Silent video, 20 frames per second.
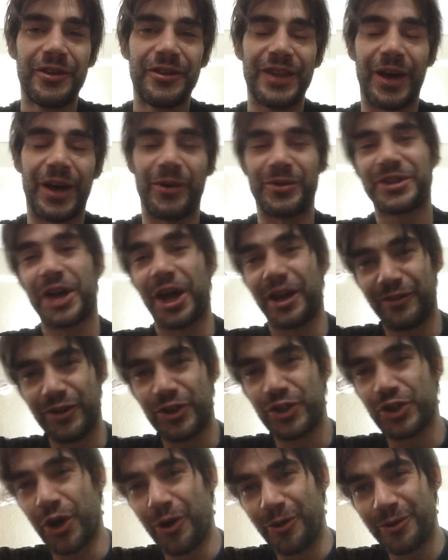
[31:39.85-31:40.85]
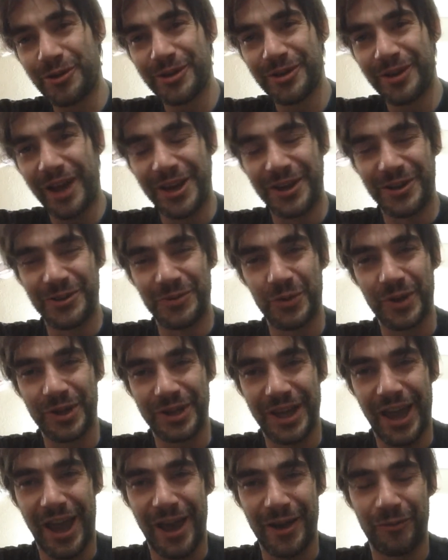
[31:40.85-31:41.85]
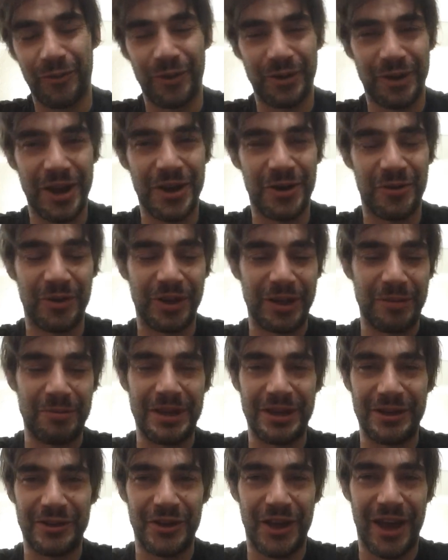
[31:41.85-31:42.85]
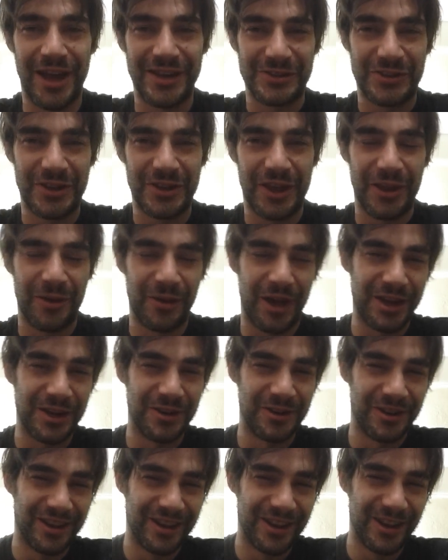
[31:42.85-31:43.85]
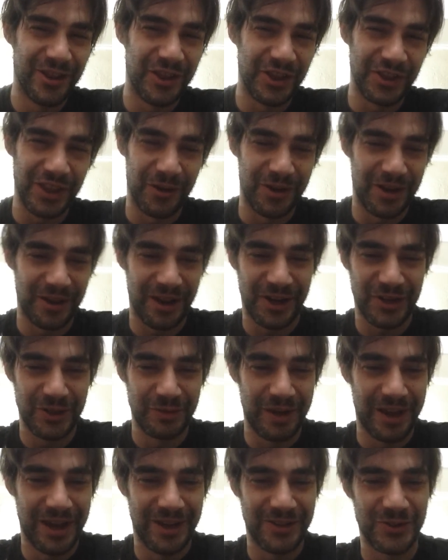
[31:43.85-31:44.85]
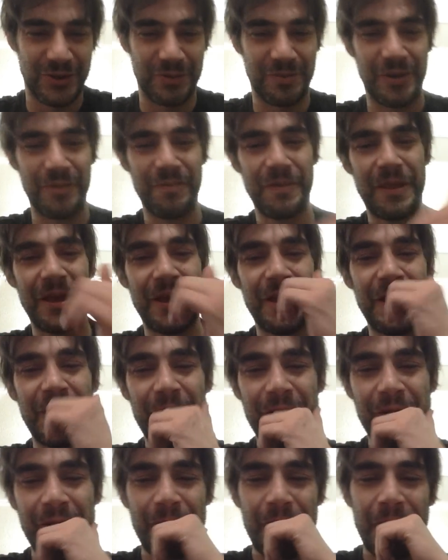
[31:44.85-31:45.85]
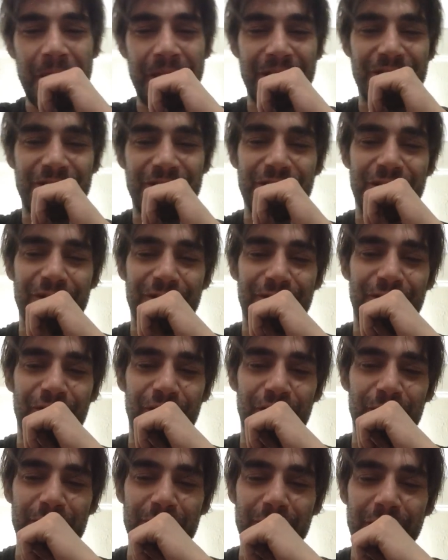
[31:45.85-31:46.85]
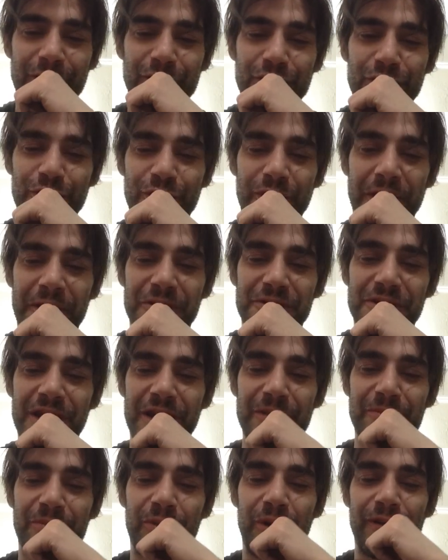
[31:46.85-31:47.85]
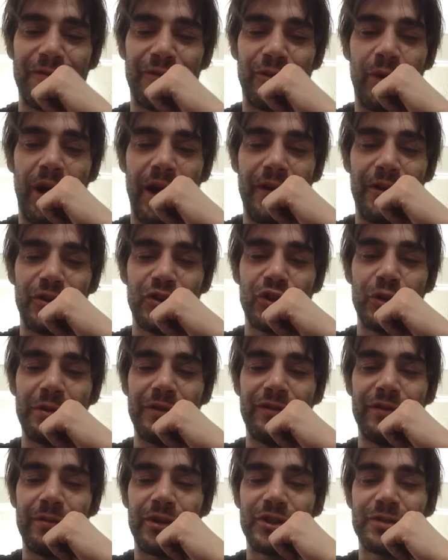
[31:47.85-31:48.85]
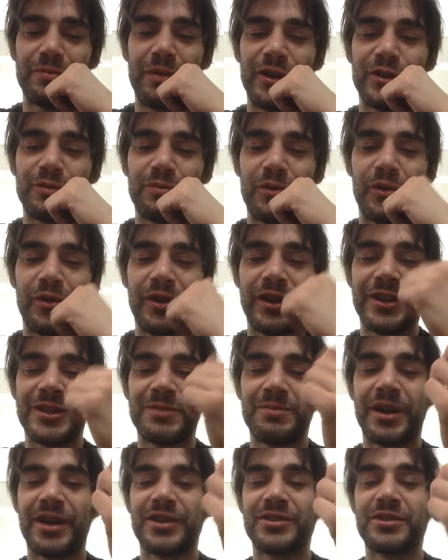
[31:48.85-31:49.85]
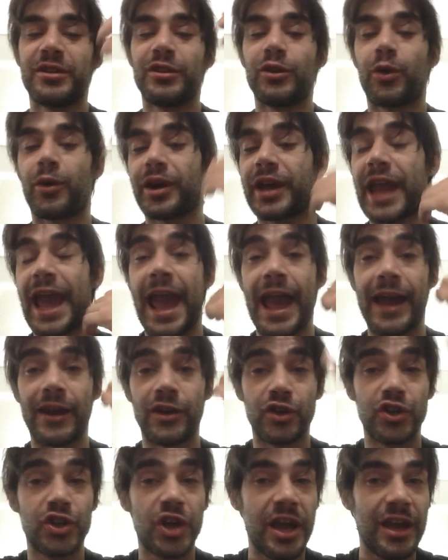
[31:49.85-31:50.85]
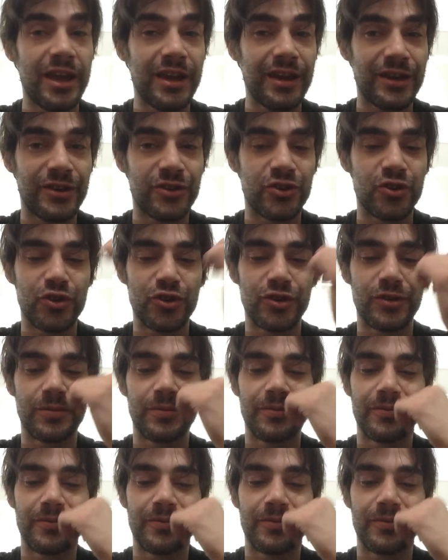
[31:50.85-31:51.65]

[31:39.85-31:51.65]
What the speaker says: That was kind of a joke. I didn't really mean to ask that. I didn't think that would actually be answered, but to confirm, to make sure, I understand the point for why there should be female Space Marines, because the lore can change.